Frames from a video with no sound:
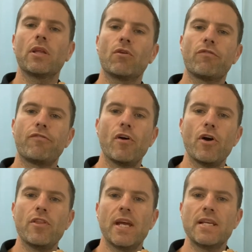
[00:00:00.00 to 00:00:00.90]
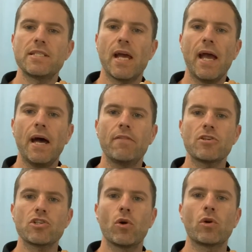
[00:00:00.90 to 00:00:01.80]
a little further into how the
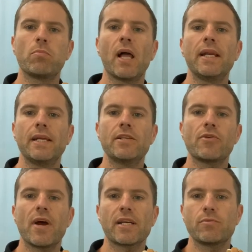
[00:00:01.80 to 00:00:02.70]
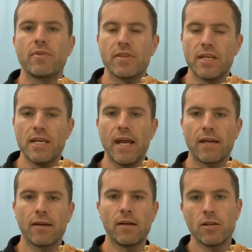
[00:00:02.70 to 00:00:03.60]
shoulder blade interacts with the
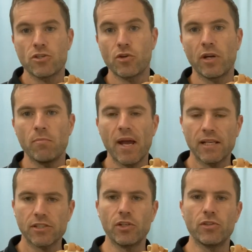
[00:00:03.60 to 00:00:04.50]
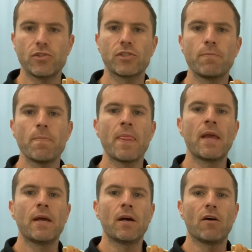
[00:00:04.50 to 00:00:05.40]
neck during mouse use,
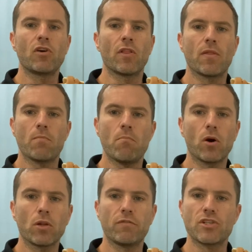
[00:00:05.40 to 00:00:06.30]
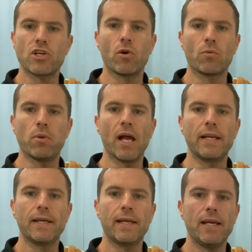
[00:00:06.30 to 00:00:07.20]
I've got a model of a shoulder
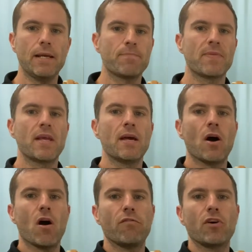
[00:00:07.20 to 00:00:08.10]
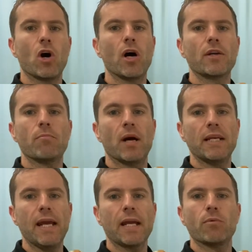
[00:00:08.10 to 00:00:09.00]
blade here. I've got my
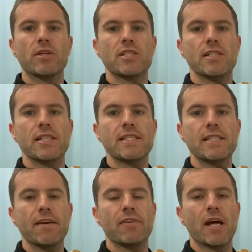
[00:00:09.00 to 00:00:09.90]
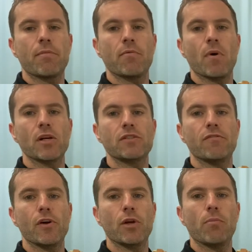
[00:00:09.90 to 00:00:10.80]
neck, which is the 7 uppermost
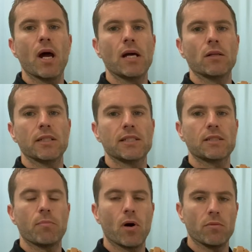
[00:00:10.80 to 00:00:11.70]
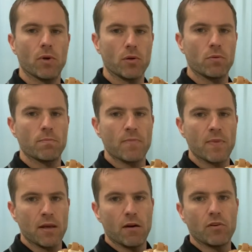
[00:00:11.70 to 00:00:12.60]
vertebrae on this spine model.
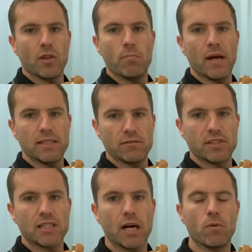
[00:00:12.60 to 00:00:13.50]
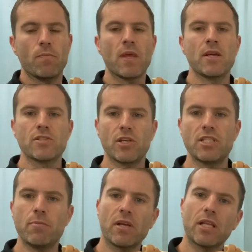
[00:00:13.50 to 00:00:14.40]
I've got the base of skull. So
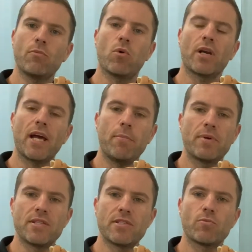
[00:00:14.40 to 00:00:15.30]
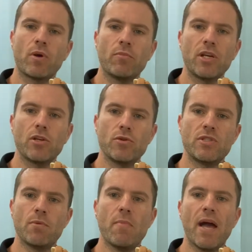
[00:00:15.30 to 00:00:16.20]
typically what happens when we use
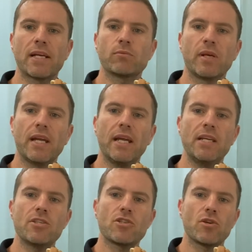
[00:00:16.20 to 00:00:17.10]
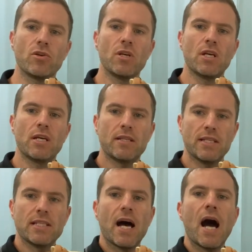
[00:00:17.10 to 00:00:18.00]
the mouse, we get into
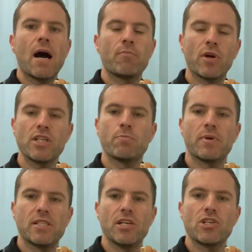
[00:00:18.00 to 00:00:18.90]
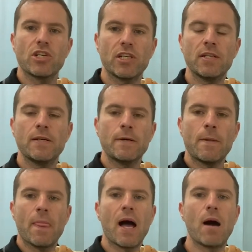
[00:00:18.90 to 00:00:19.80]
this arm reach position,
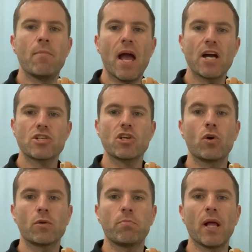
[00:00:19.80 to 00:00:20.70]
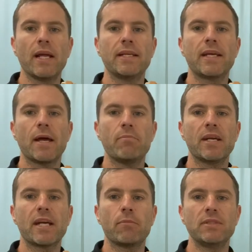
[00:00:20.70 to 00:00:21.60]
our shoulder blade can
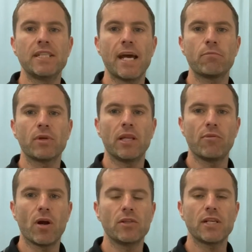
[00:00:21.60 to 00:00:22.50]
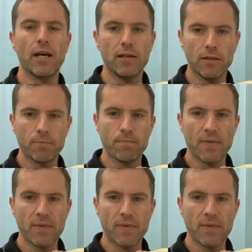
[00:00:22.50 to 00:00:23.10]
become downwardly rotated.